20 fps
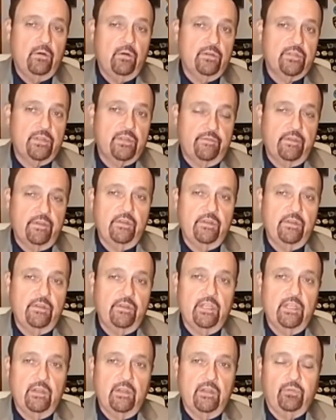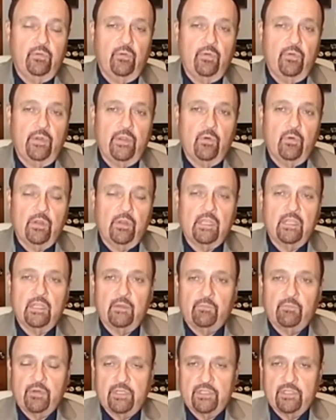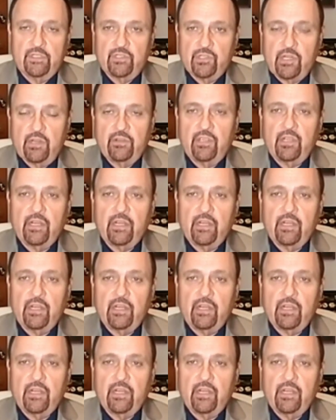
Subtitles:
or a civilian employee working in prison jail.